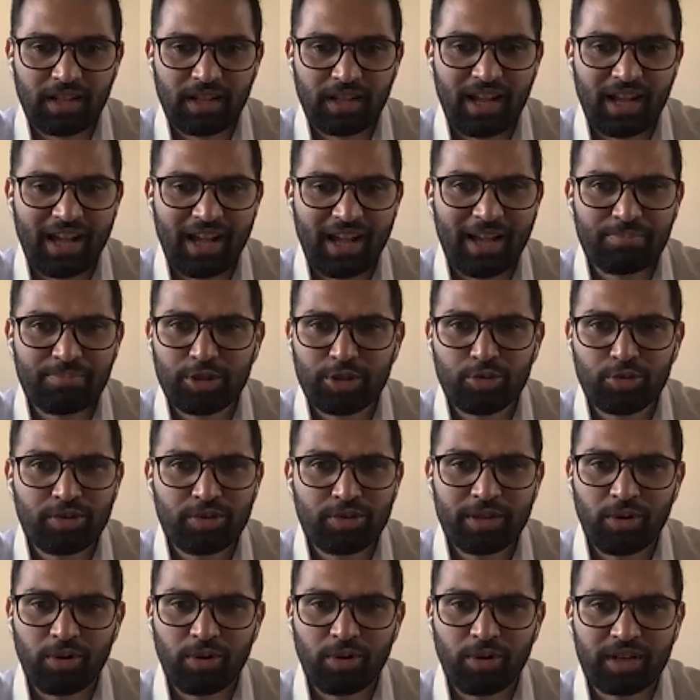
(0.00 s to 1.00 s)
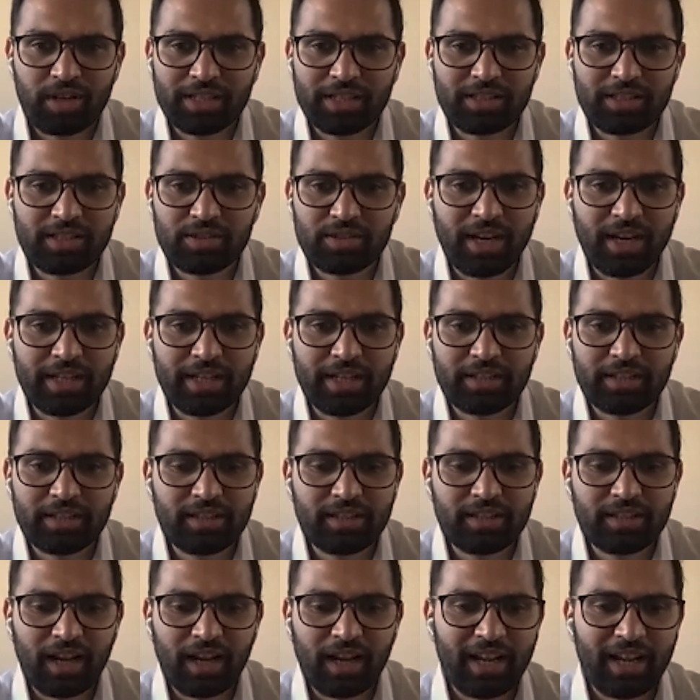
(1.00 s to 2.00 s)
Absolutely not.
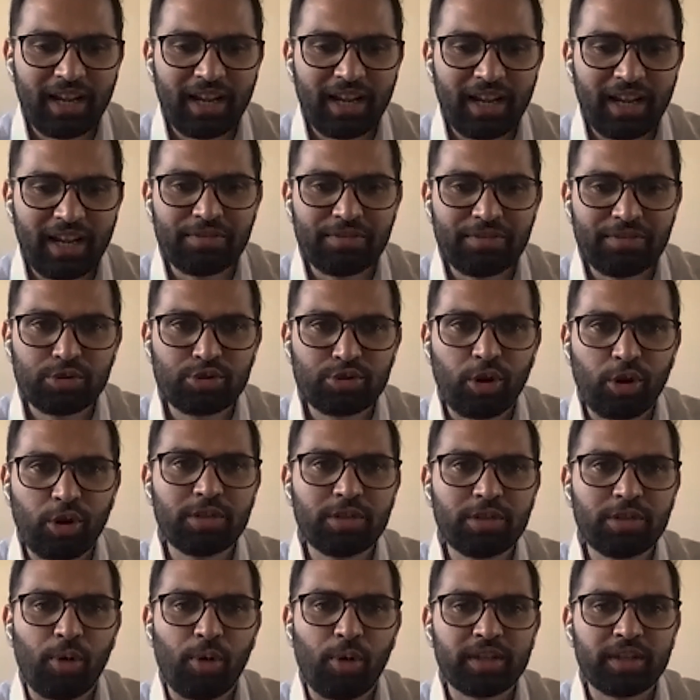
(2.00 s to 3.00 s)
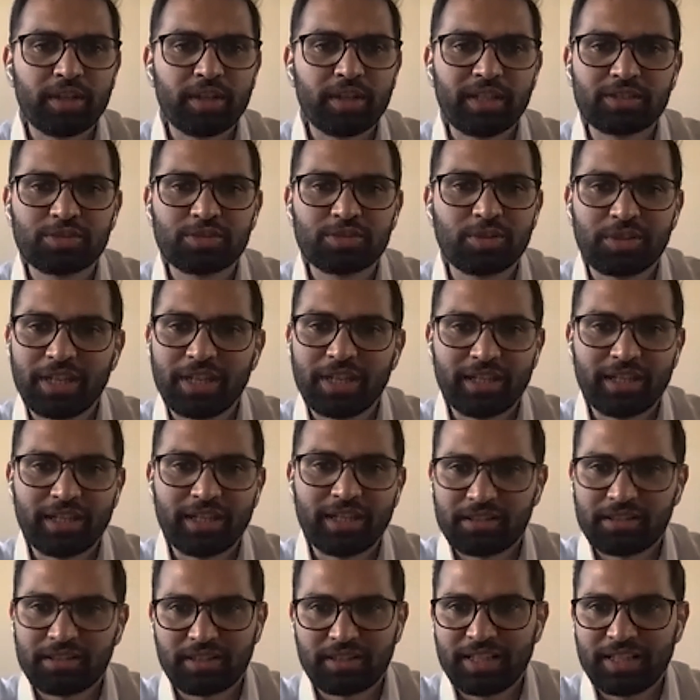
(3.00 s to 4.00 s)
I haven't joined politics to take
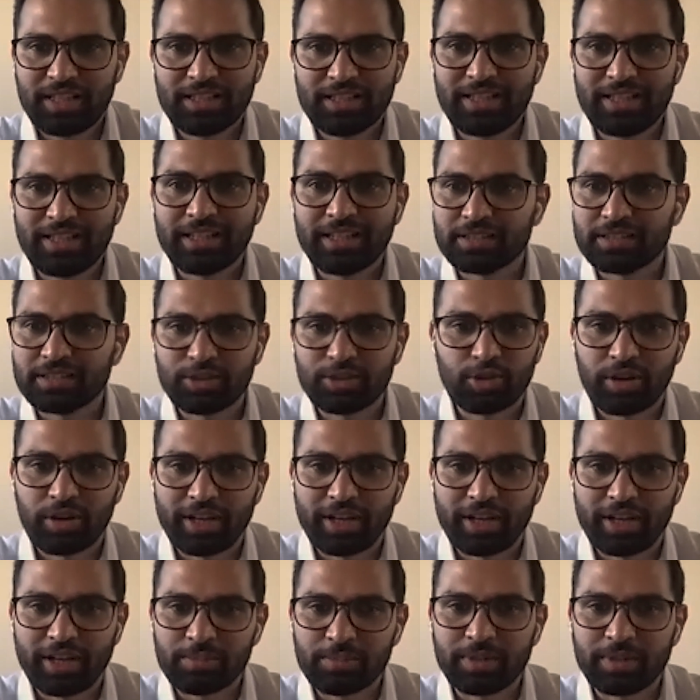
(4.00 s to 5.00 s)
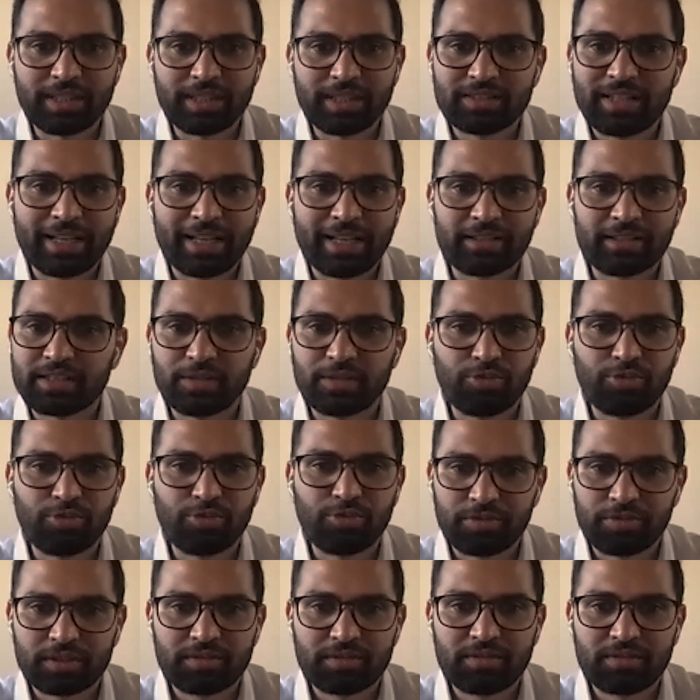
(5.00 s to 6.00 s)
his legacy or anybody's legacy
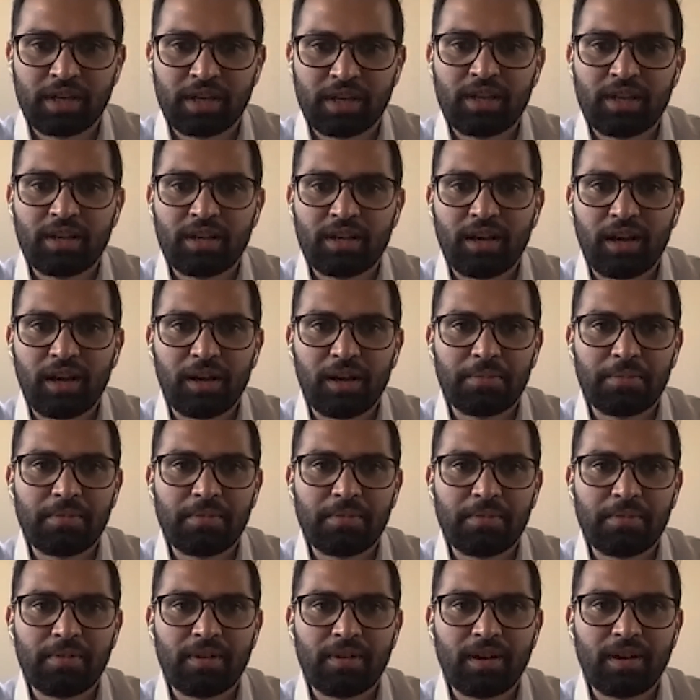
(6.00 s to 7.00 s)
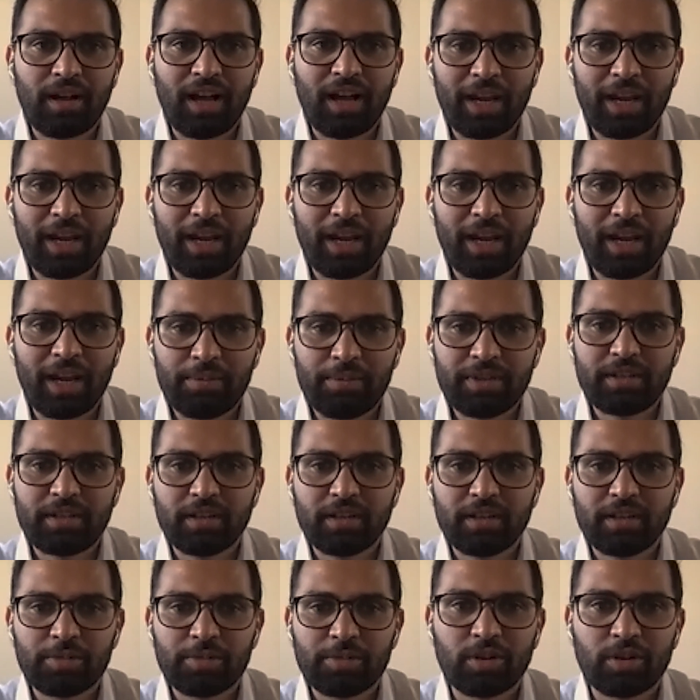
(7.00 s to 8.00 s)
forward. I am here
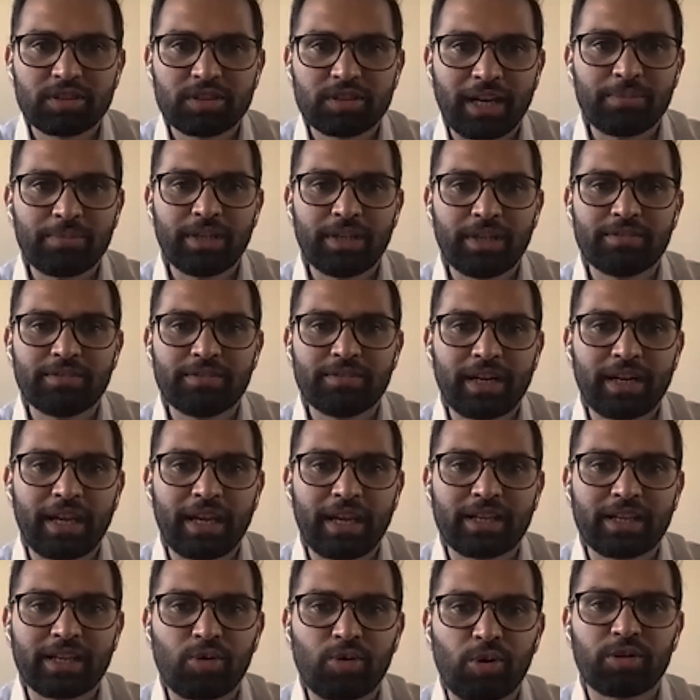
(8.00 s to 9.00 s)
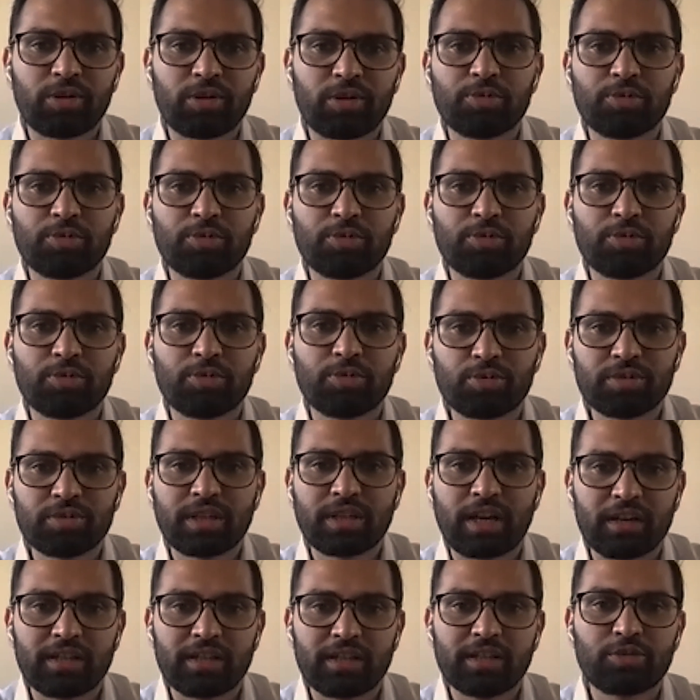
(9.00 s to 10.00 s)
because I believe that I can contribute to the
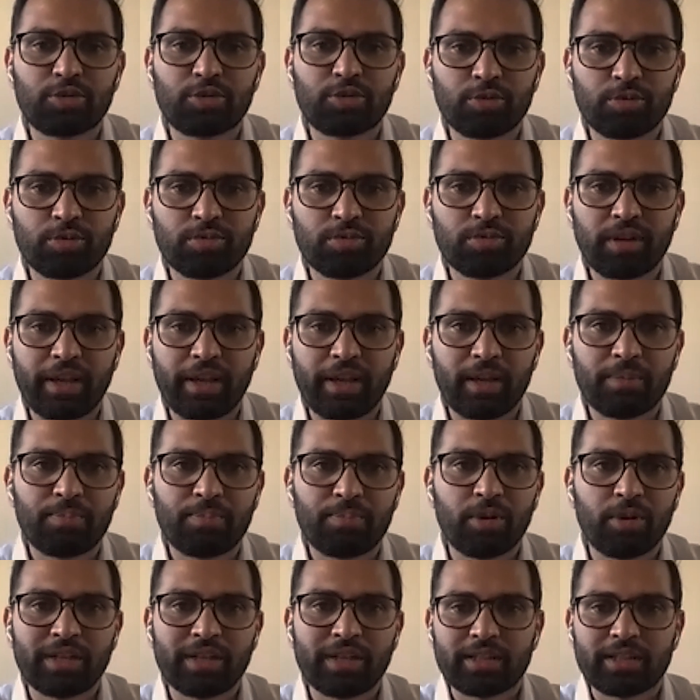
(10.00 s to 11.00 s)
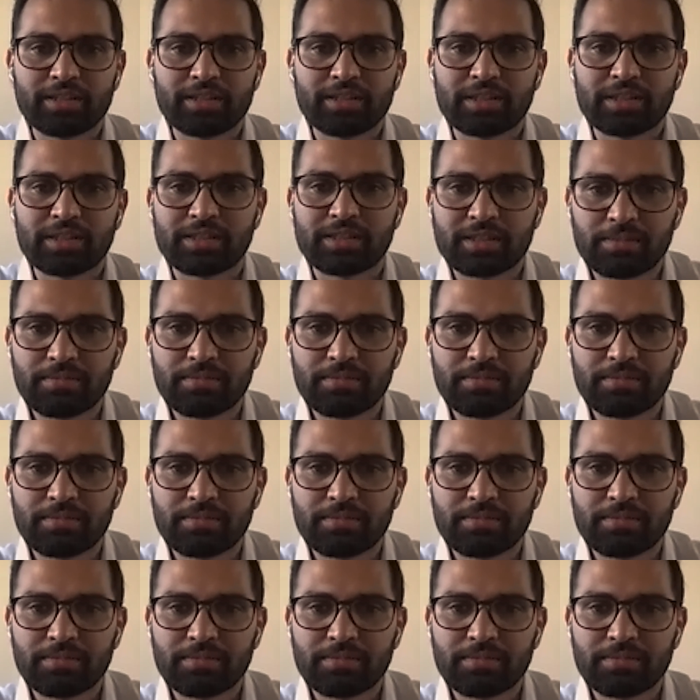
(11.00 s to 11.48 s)
country through a political system.